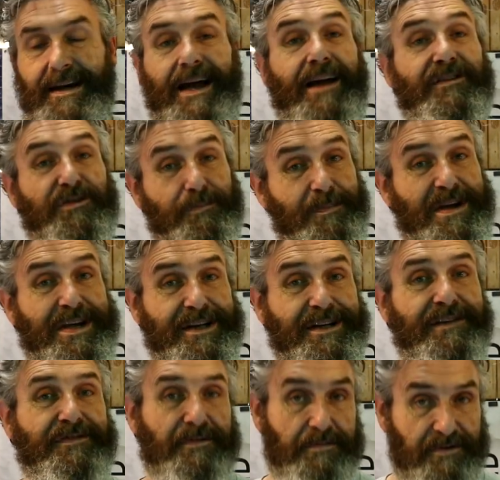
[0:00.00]
And speaking
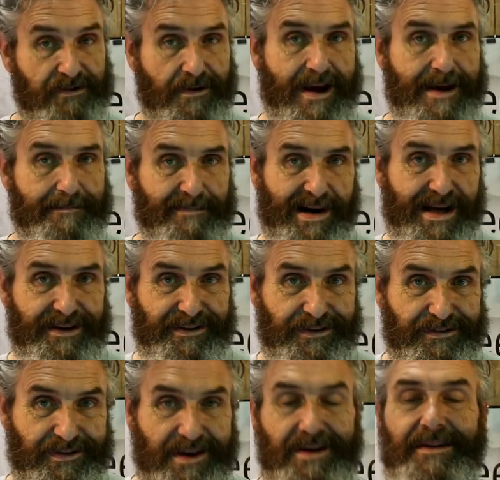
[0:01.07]
of subscribe
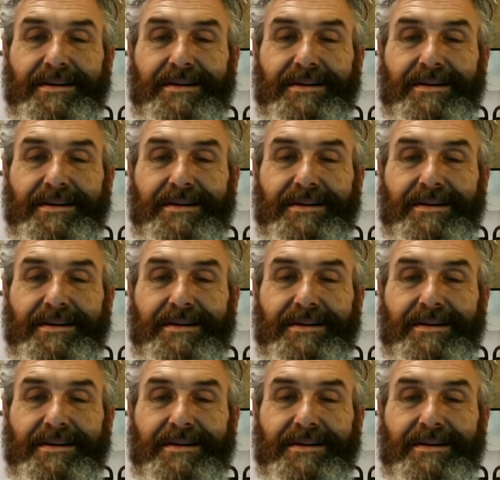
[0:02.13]
buttons,